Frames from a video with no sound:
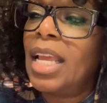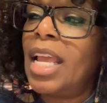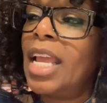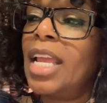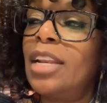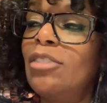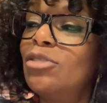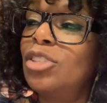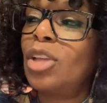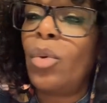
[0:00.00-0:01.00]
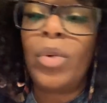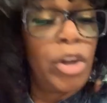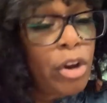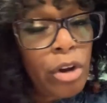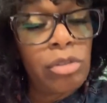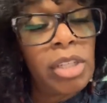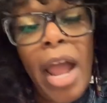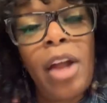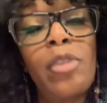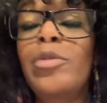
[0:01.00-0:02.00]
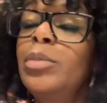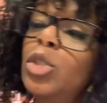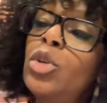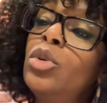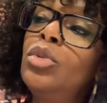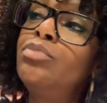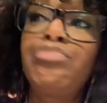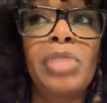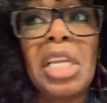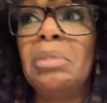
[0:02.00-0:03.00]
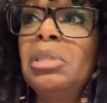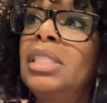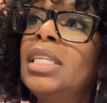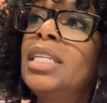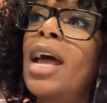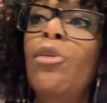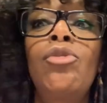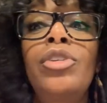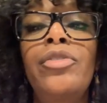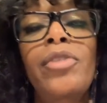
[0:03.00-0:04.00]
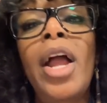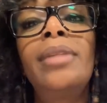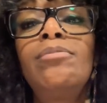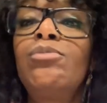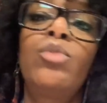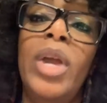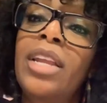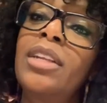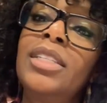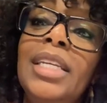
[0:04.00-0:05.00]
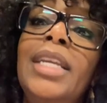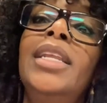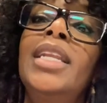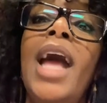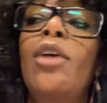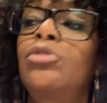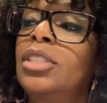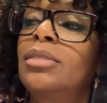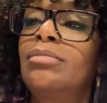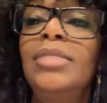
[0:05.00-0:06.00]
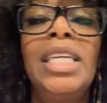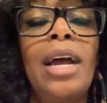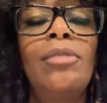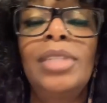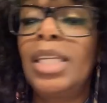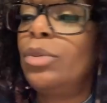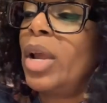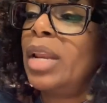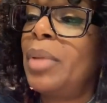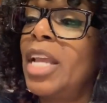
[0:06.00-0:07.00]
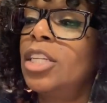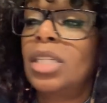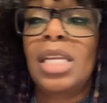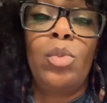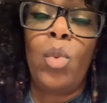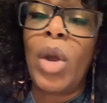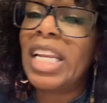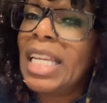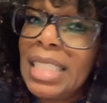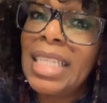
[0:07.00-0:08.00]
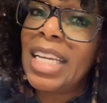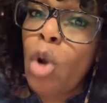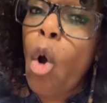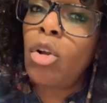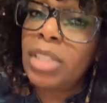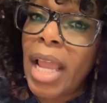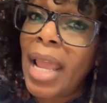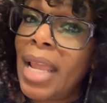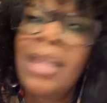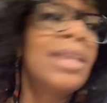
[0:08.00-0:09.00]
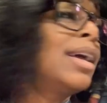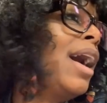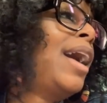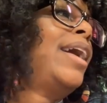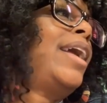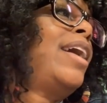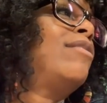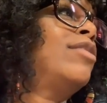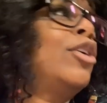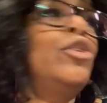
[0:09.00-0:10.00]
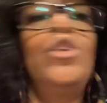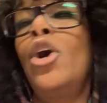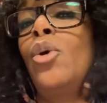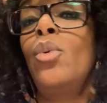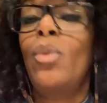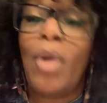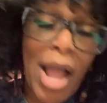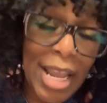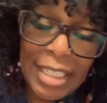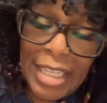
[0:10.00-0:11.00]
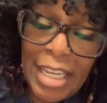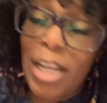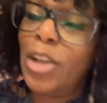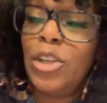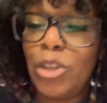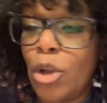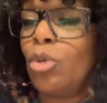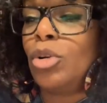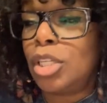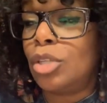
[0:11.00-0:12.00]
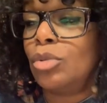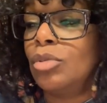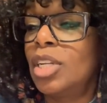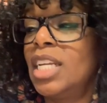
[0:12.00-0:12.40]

And so when the girls got home from school, he was sitting out on the front waiting to get in the house. You know, he waited patiently. What he did all day, I have no idea, no clue.